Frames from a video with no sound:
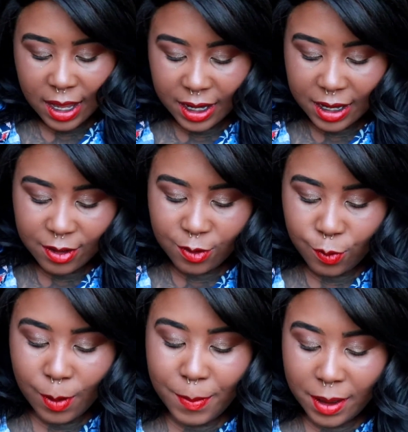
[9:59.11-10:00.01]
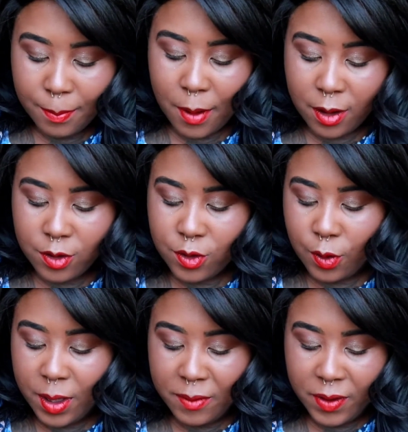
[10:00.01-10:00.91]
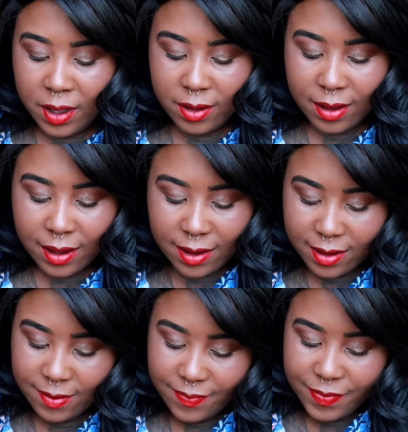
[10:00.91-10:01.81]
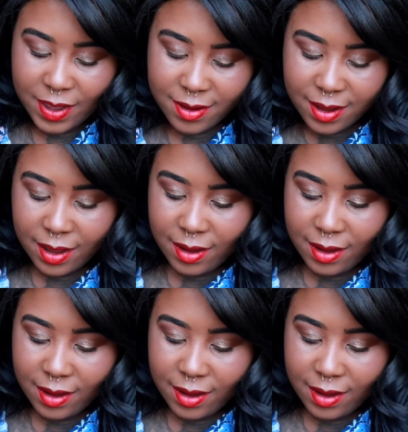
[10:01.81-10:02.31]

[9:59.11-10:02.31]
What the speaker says: I think this is what made the box so heavy, because like this thing